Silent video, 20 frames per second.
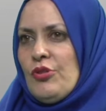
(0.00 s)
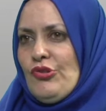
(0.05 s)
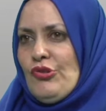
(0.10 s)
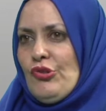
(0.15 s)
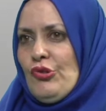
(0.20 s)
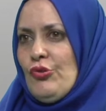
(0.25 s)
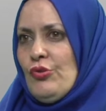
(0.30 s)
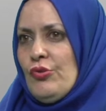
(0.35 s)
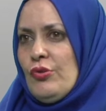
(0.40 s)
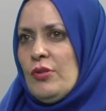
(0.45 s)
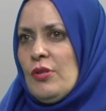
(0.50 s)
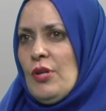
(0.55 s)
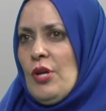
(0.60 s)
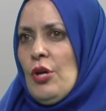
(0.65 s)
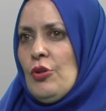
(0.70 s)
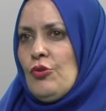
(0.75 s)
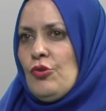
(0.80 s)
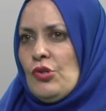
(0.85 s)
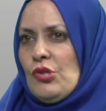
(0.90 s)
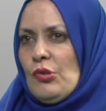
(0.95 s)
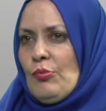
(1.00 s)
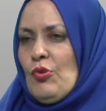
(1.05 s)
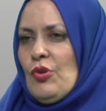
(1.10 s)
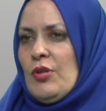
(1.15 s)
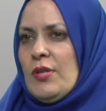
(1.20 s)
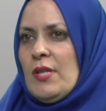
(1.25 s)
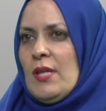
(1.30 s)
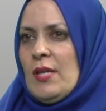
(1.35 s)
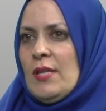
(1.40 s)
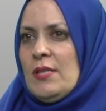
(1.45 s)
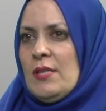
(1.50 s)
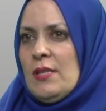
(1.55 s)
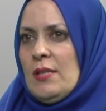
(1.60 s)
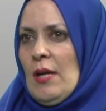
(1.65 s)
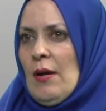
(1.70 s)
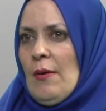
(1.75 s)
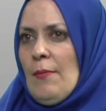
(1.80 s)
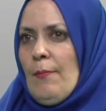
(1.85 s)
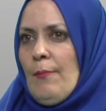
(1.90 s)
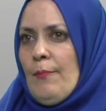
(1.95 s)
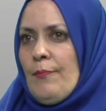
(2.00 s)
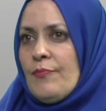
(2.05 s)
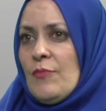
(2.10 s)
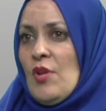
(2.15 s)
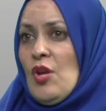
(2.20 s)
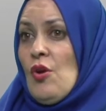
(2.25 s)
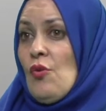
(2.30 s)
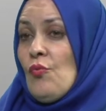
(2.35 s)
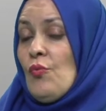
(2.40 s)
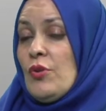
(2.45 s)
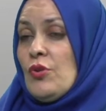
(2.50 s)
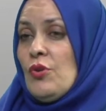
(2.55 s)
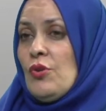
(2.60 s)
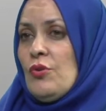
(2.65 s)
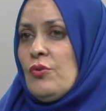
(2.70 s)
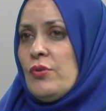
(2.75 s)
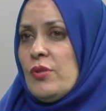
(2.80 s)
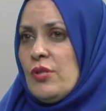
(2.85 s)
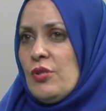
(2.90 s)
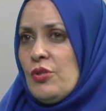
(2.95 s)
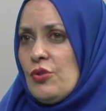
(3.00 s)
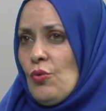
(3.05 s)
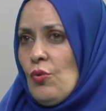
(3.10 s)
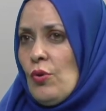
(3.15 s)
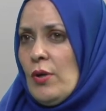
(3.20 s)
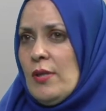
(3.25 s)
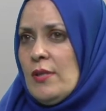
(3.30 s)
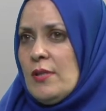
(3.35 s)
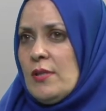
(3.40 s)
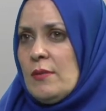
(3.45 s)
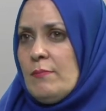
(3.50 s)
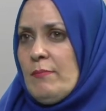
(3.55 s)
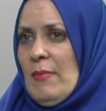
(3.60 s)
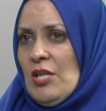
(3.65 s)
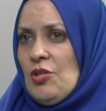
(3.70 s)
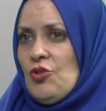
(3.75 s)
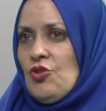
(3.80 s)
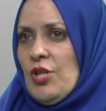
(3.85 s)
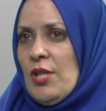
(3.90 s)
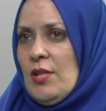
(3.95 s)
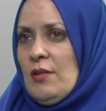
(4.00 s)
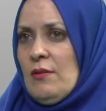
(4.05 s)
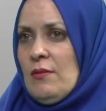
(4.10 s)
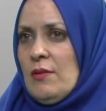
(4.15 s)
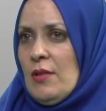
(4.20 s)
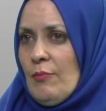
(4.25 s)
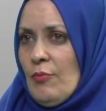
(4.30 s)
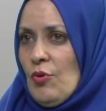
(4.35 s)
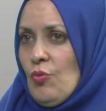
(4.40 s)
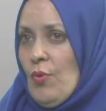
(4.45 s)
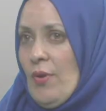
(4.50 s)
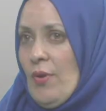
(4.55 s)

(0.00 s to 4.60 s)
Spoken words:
is used to support the idea. When you use a source, mention, number